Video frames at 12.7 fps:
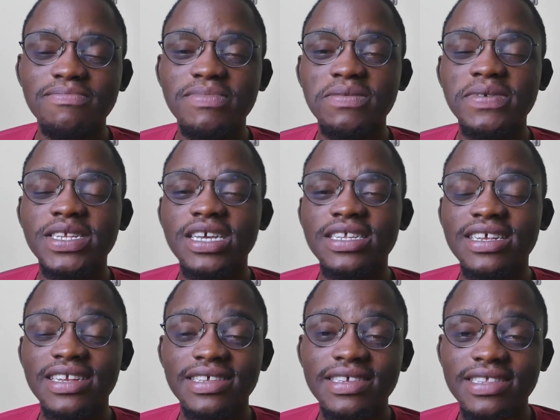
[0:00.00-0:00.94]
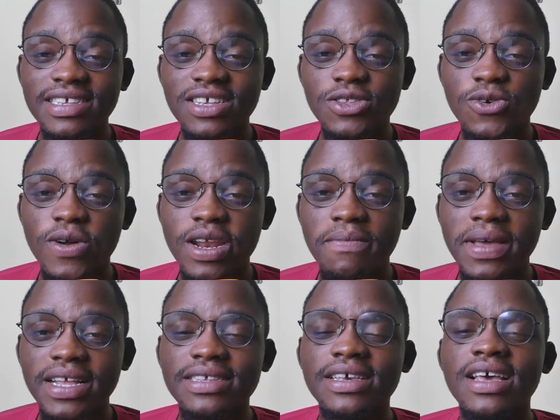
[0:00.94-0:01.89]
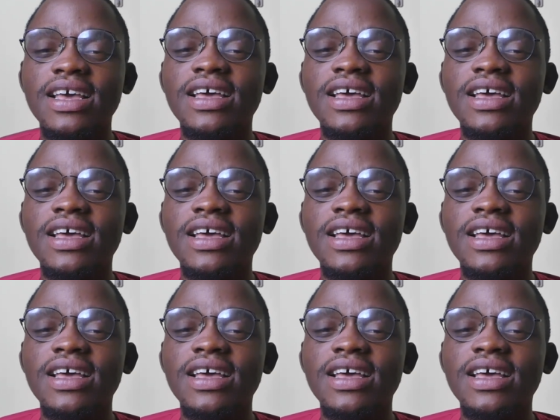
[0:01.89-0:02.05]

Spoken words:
Baby Jet Under 16 tournament,